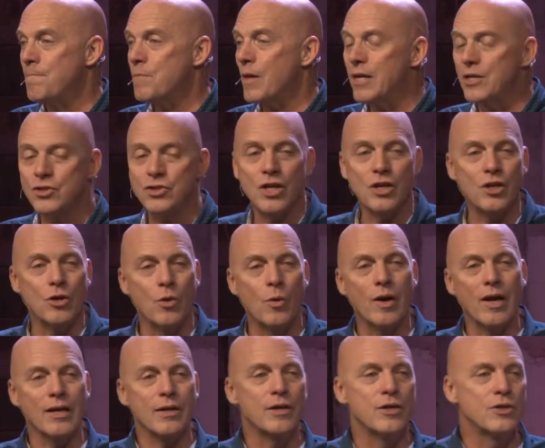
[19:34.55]
And he said, you know
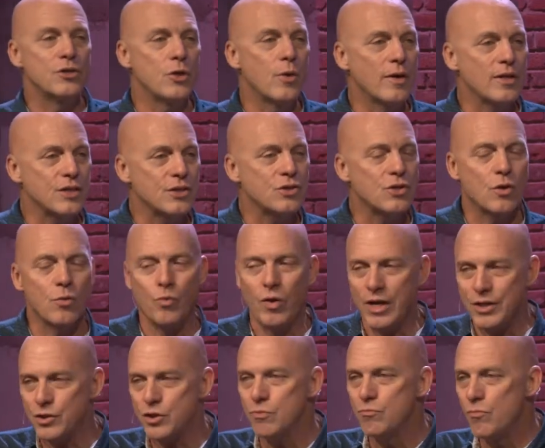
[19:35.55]
what I'm going to do? I'm going to start
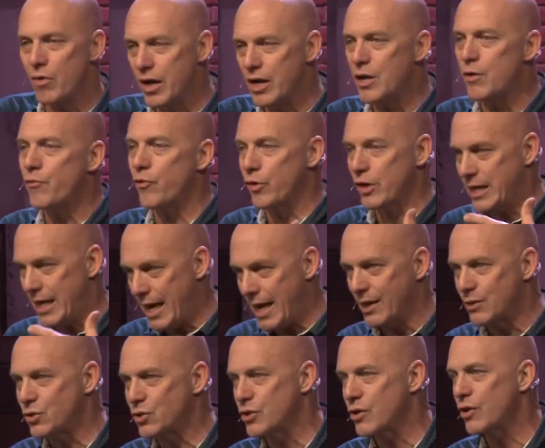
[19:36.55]
raising money for
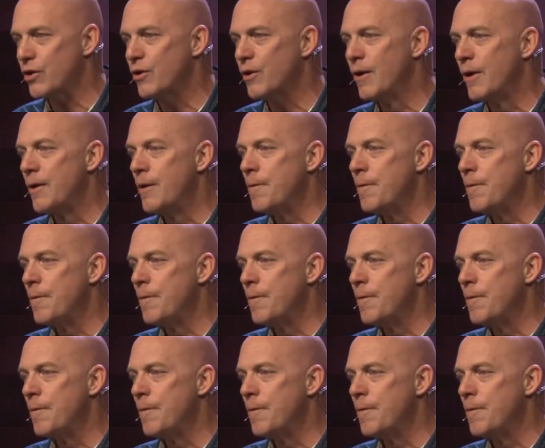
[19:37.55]
cancer